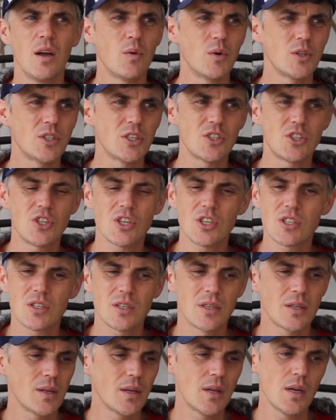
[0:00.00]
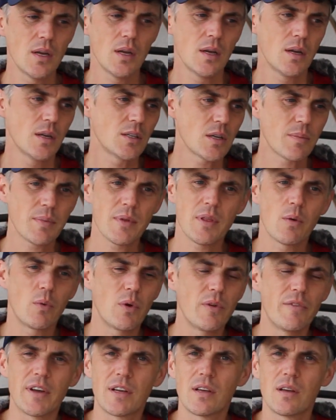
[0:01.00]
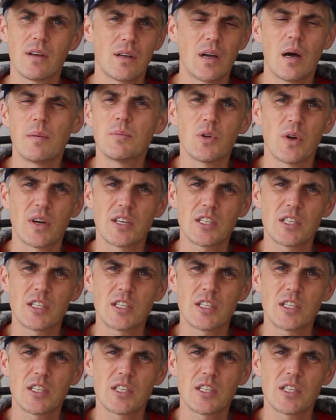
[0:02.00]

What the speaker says: which is just something that we've come to